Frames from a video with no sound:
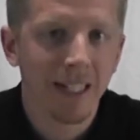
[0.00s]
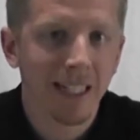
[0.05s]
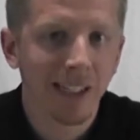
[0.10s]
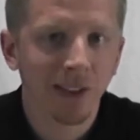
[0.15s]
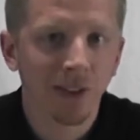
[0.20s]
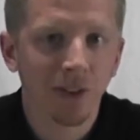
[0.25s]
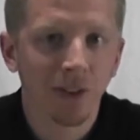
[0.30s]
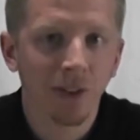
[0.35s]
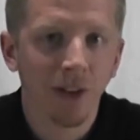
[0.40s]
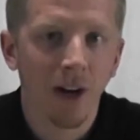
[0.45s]

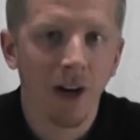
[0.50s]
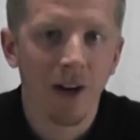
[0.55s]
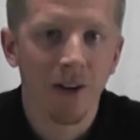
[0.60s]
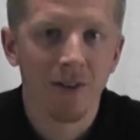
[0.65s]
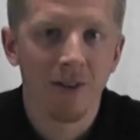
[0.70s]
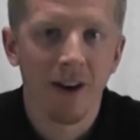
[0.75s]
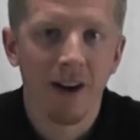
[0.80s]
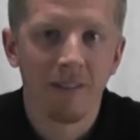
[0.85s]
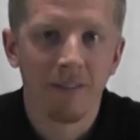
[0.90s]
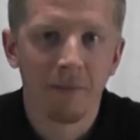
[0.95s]
external hard
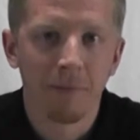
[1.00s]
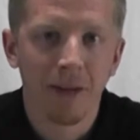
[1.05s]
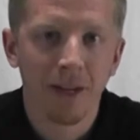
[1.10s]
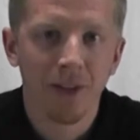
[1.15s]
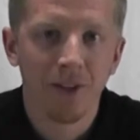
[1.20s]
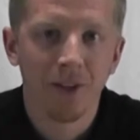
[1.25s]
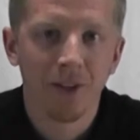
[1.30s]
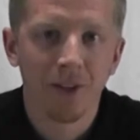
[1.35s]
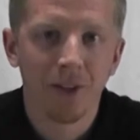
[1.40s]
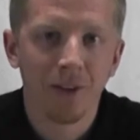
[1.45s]
drive and make
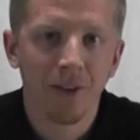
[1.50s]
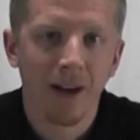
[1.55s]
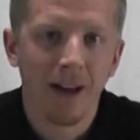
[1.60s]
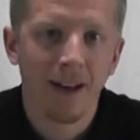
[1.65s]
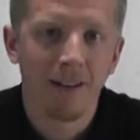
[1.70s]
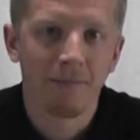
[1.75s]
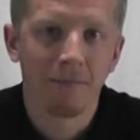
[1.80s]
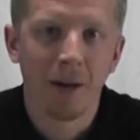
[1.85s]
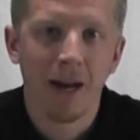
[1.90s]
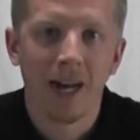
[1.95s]
sure you
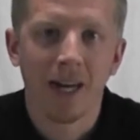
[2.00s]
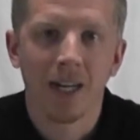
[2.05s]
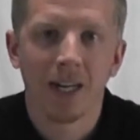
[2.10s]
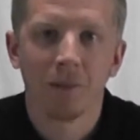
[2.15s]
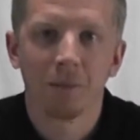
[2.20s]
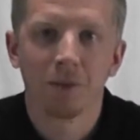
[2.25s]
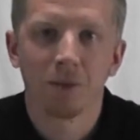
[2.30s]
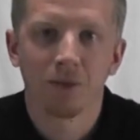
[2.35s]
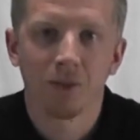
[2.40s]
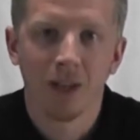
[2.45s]
have
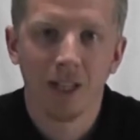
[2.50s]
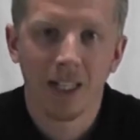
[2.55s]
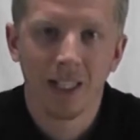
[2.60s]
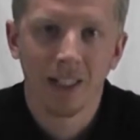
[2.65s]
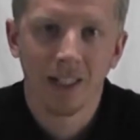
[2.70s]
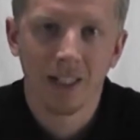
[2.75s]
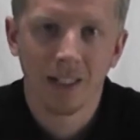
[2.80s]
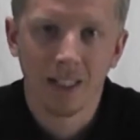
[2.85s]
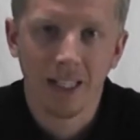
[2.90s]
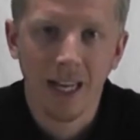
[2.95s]
backups
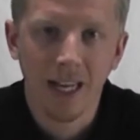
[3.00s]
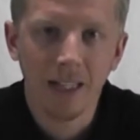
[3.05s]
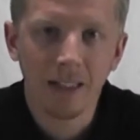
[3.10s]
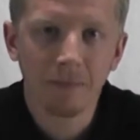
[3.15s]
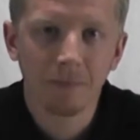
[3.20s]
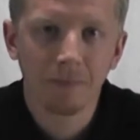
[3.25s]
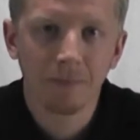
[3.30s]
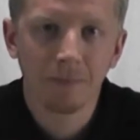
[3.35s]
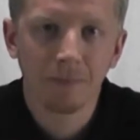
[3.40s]
running to that.